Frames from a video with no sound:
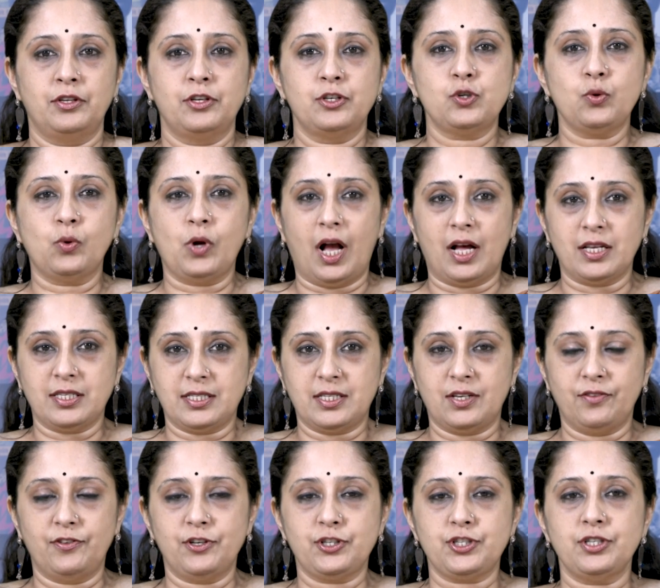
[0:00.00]
to caste
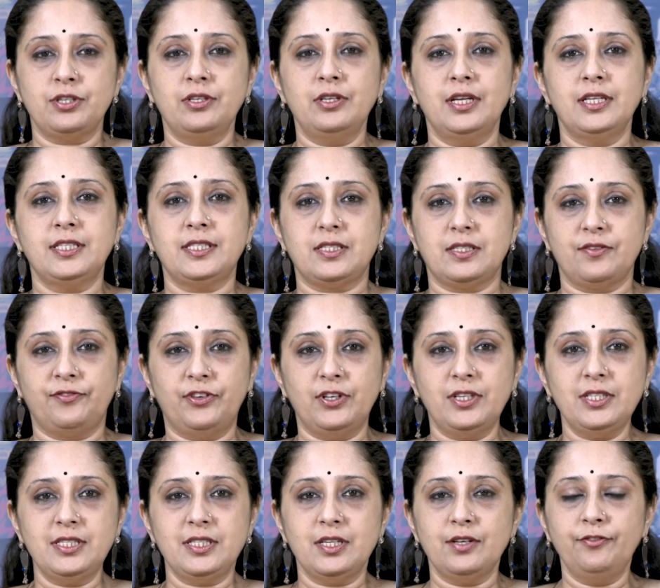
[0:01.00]
division, it's
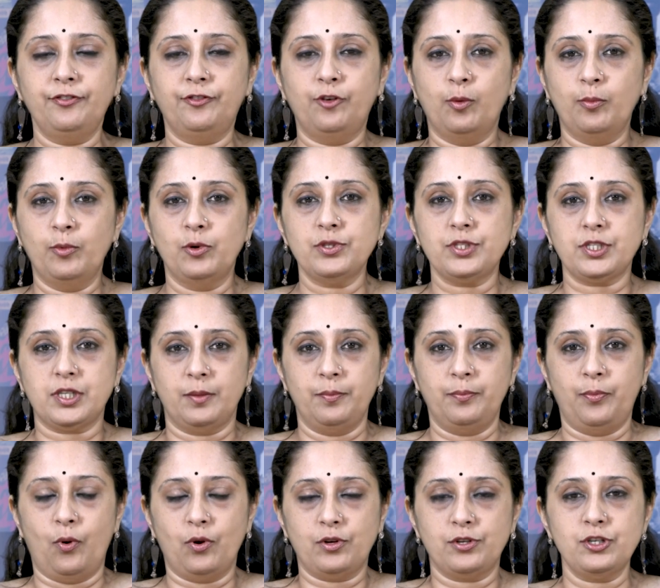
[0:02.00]
first and foremost
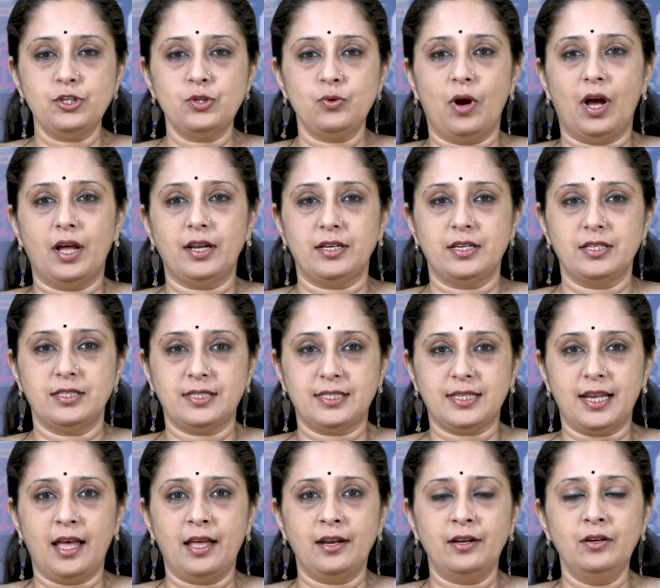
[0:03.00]
important to
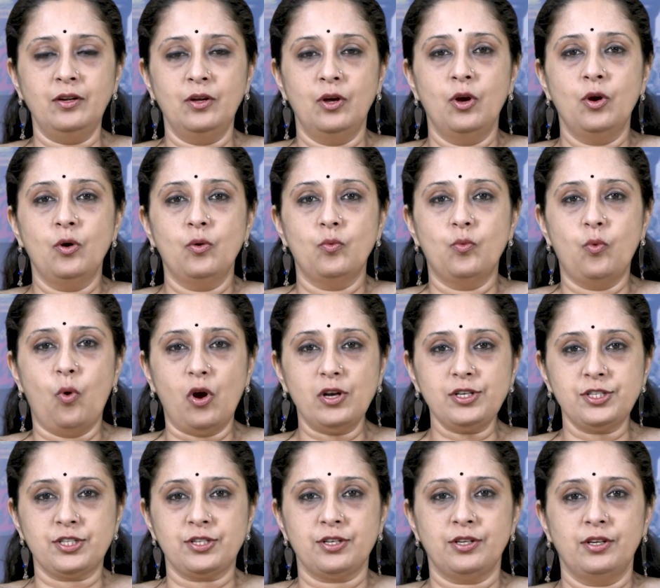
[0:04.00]
understand
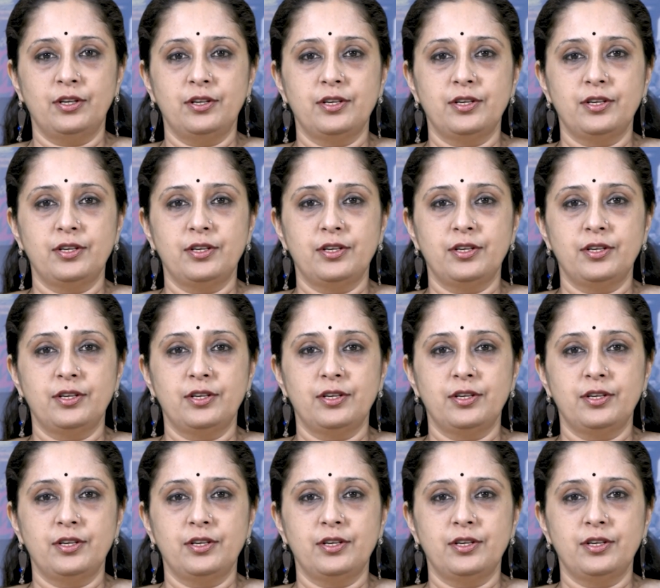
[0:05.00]
what